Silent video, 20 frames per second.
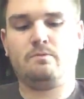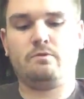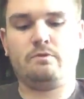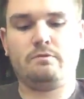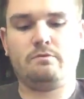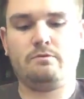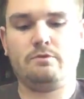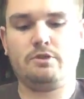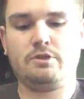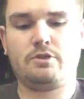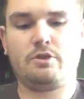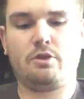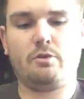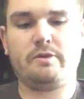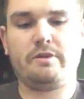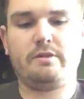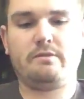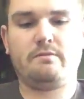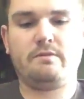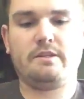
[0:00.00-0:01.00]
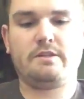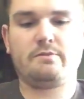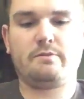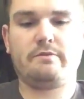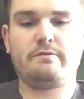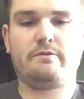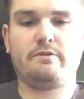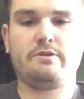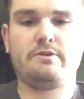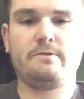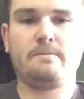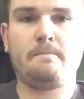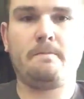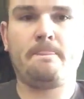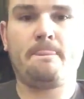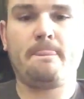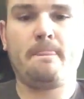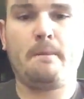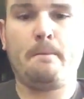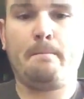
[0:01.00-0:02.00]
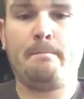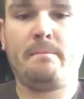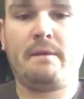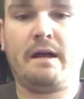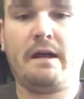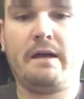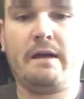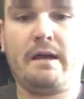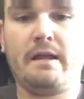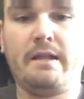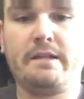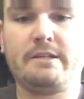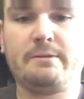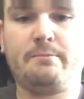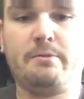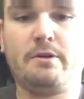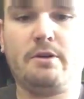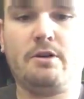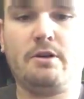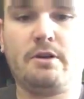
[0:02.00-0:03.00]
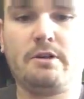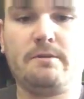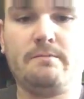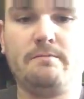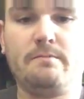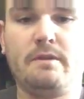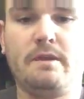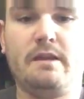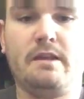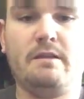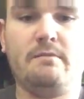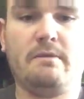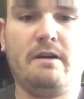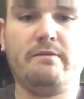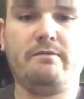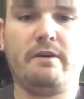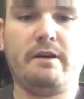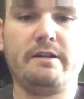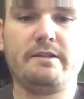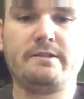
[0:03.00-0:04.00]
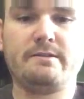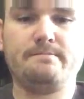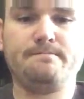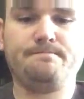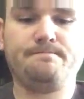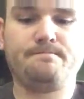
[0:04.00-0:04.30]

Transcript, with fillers: Oh, we'll just go with this one first. I, I like to put a hook in my vise.